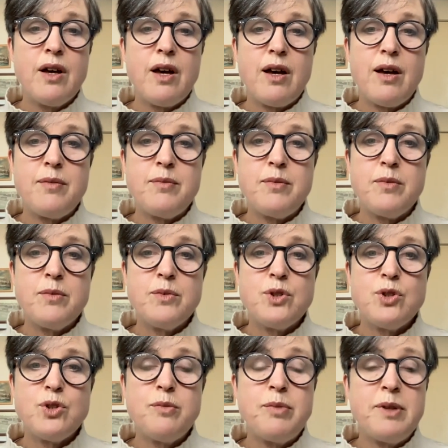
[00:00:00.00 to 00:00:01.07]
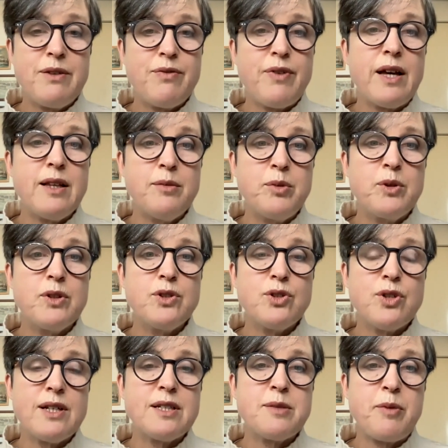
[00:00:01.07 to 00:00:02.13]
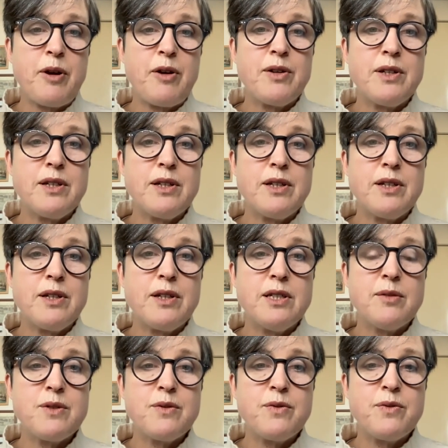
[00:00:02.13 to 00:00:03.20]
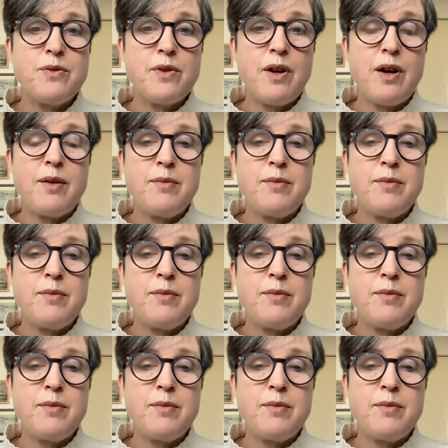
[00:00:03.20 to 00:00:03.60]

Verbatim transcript: um, should be available and transparent in terms of